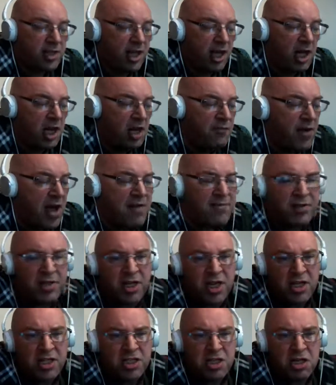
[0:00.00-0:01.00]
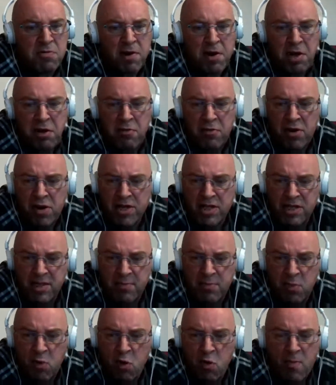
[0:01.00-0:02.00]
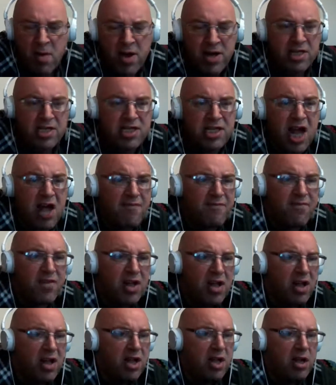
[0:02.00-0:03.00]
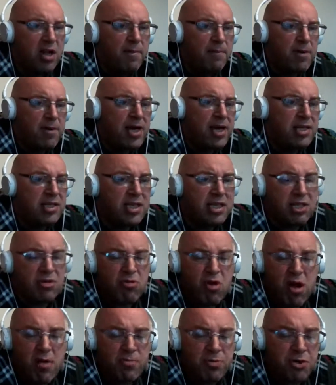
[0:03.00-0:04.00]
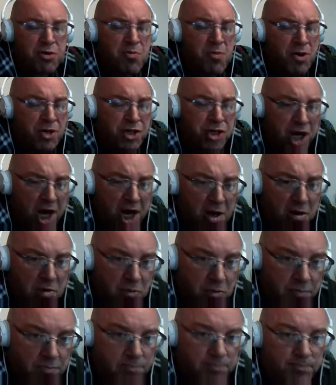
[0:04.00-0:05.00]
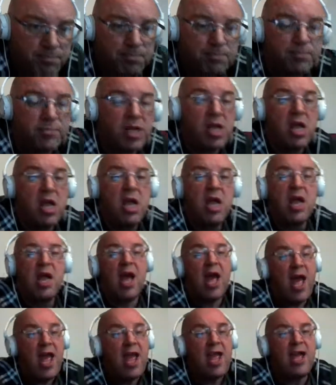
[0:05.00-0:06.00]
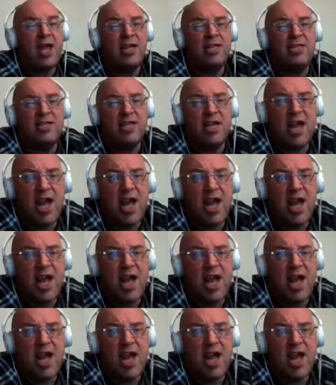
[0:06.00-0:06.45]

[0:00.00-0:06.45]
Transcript: If you haven't done so already, and would like to see more of my stuff, please subscribe to my channel. And